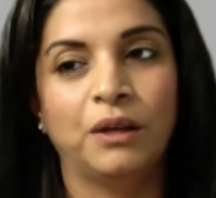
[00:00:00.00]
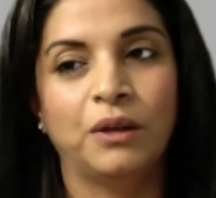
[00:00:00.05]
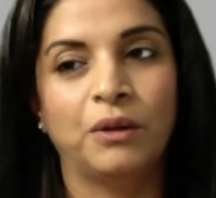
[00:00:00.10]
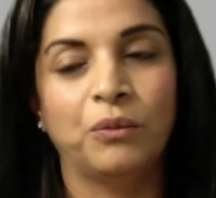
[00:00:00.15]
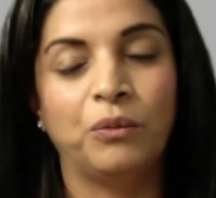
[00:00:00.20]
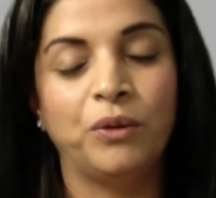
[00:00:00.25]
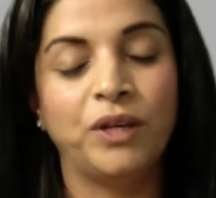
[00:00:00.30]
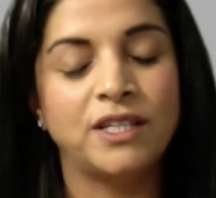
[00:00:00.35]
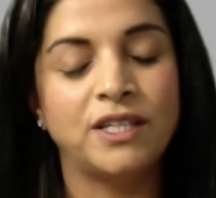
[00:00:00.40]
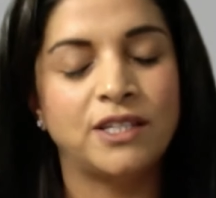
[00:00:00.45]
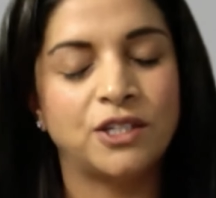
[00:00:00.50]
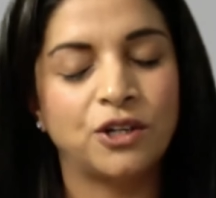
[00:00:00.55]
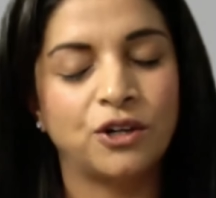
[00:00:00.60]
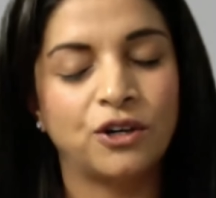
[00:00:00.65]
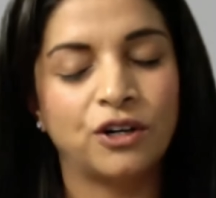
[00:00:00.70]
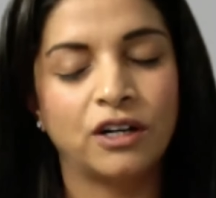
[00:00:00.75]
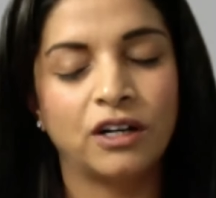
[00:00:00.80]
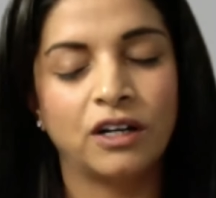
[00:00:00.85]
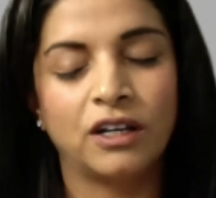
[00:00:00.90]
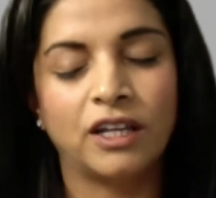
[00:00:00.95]
We
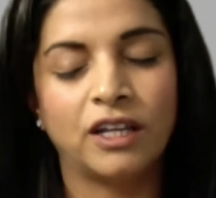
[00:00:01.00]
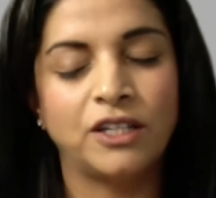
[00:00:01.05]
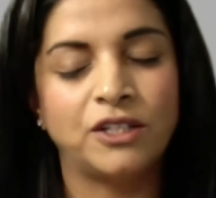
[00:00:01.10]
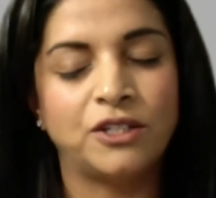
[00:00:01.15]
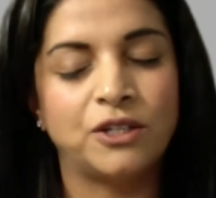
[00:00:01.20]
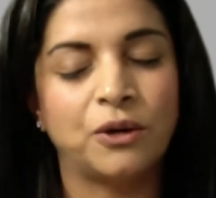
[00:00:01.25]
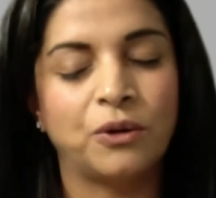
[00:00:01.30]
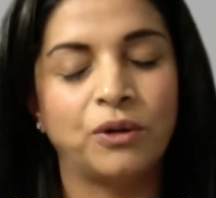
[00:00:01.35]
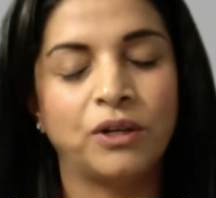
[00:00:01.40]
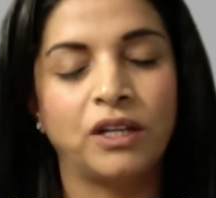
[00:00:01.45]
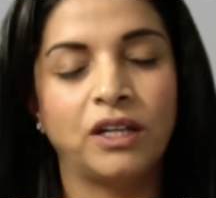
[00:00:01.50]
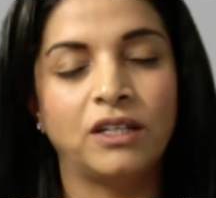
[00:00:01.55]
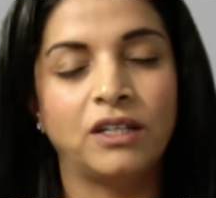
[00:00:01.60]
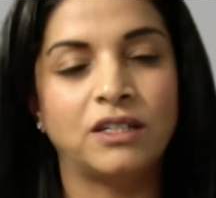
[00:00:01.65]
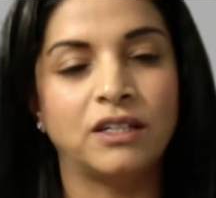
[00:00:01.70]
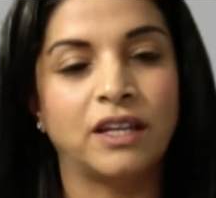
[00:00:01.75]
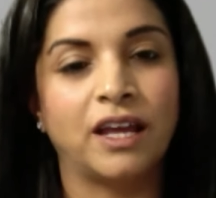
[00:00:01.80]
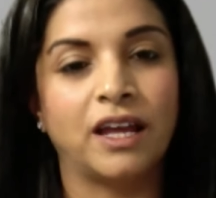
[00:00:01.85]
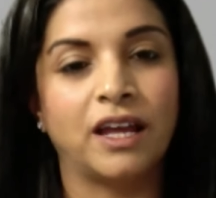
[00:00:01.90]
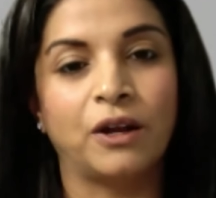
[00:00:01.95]
certainly don't need to
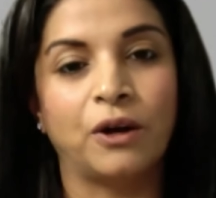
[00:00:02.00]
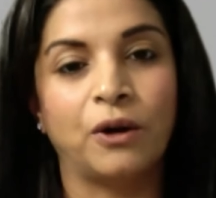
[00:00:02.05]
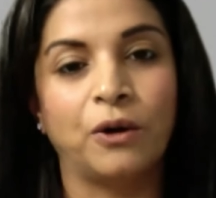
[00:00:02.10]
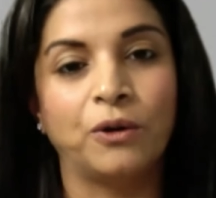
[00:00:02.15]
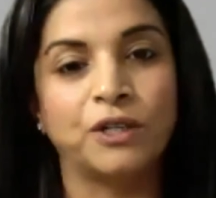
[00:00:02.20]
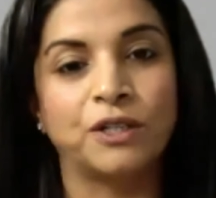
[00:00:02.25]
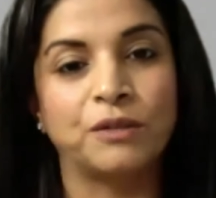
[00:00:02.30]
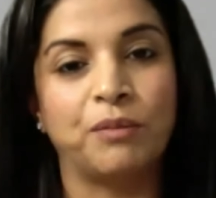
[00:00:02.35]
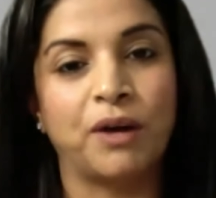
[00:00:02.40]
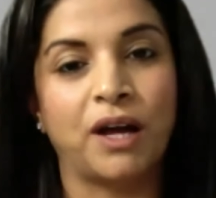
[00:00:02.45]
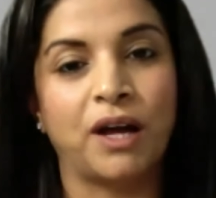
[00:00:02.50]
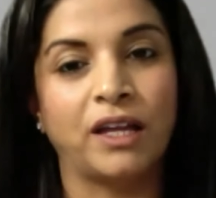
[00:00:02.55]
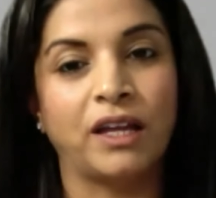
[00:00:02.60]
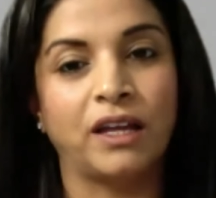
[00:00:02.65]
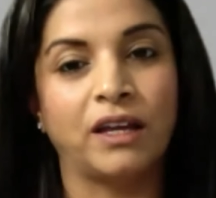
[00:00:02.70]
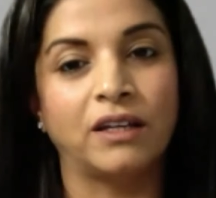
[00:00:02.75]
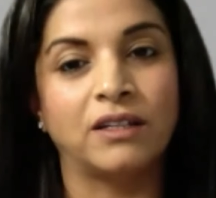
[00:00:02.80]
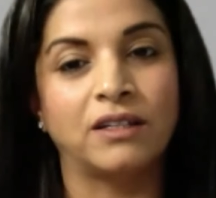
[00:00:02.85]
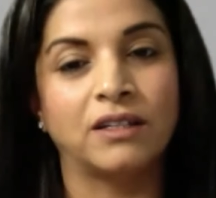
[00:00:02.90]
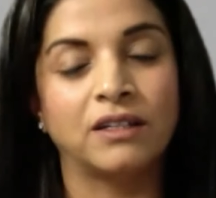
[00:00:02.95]
get hooked by
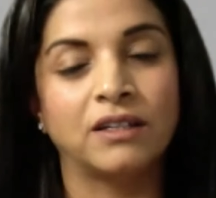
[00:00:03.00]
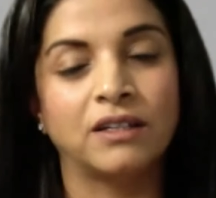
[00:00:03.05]
it.